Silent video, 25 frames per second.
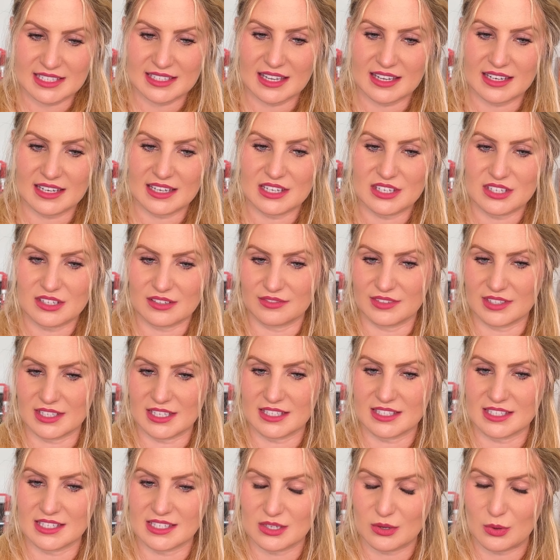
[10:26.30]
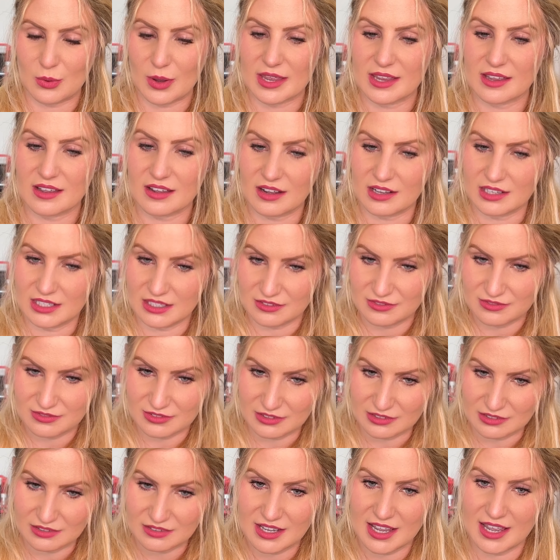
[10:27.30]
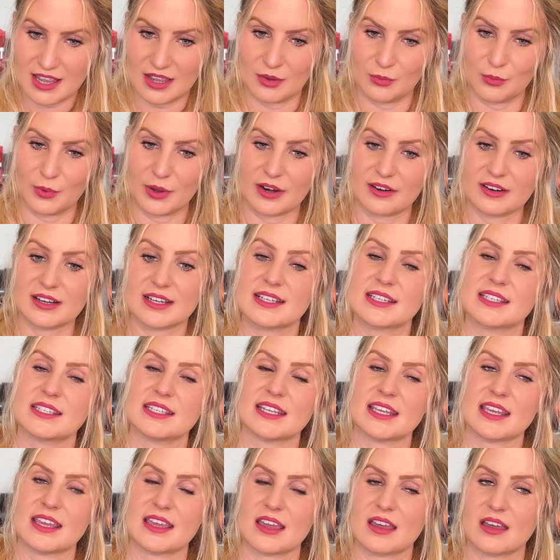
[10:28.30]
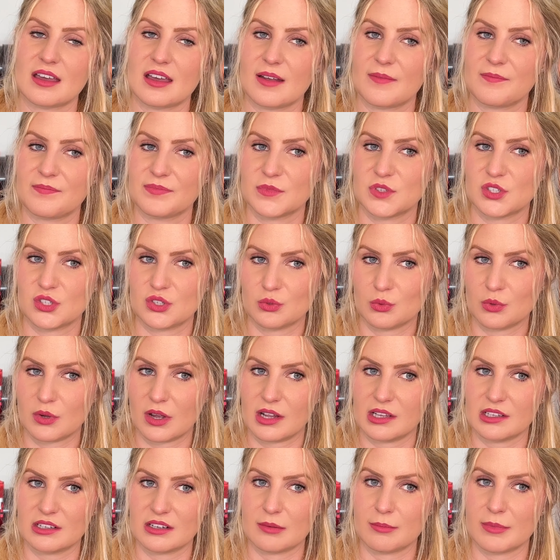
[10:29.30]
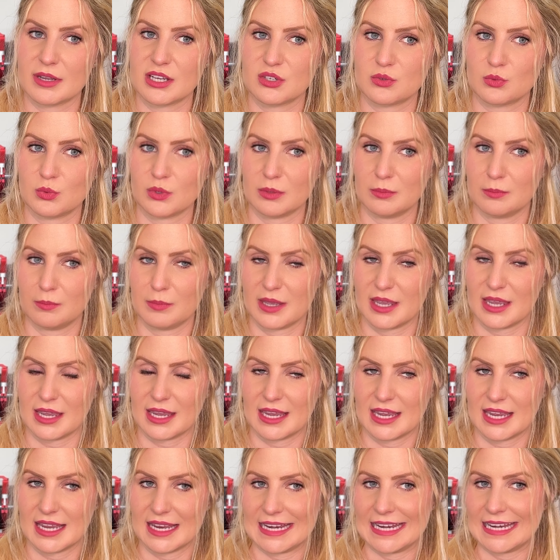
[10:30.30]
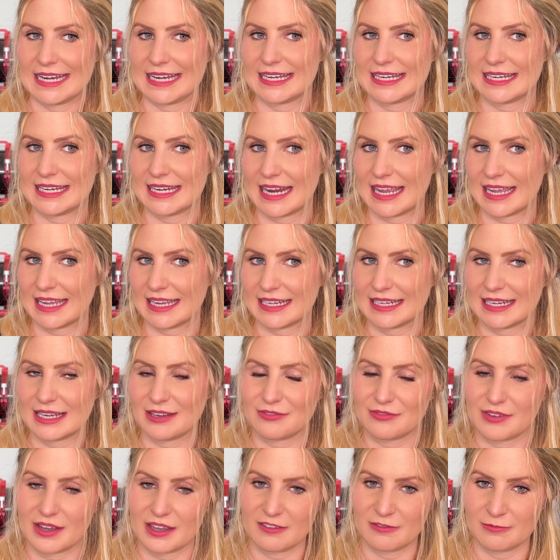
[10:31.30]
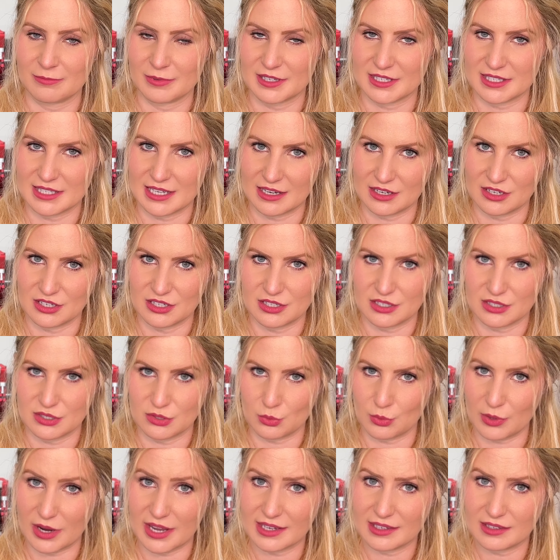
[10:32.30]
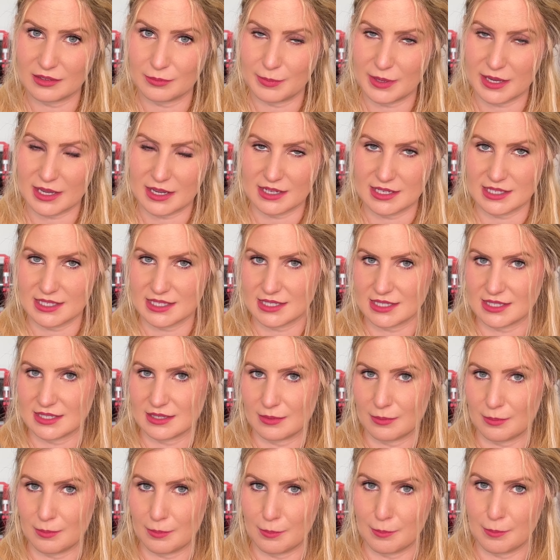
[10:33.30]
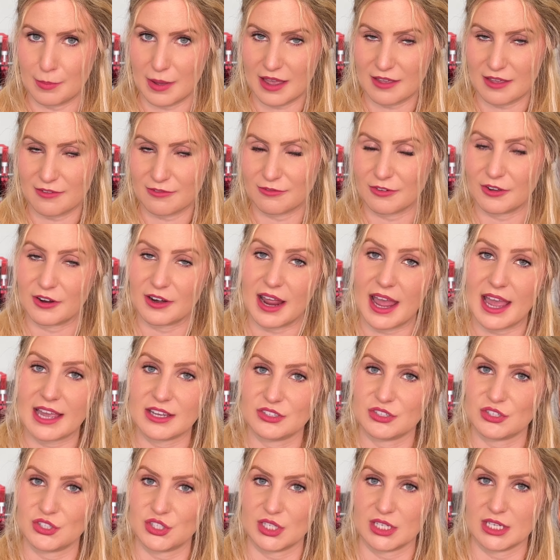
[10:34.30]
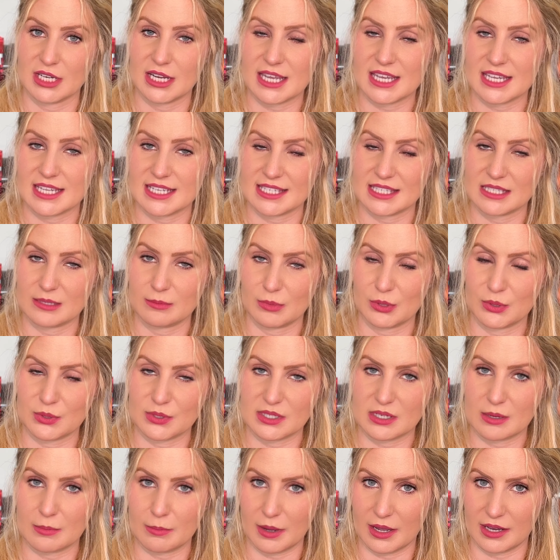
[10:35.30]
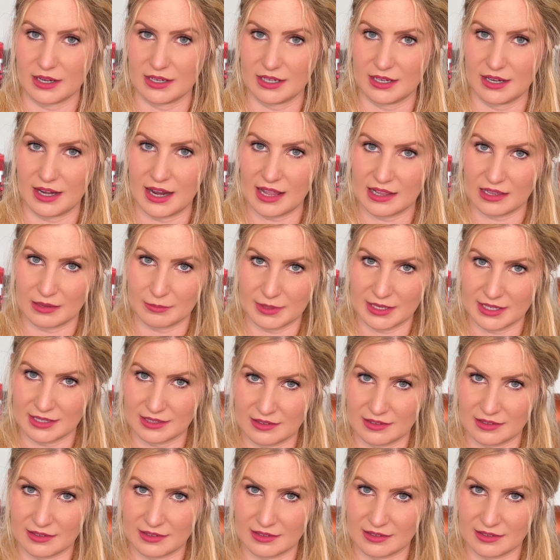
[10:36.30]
that each of these is quite colorful, and whereas the true color image would be 95% just red because by far hydrogen is the most abundant element.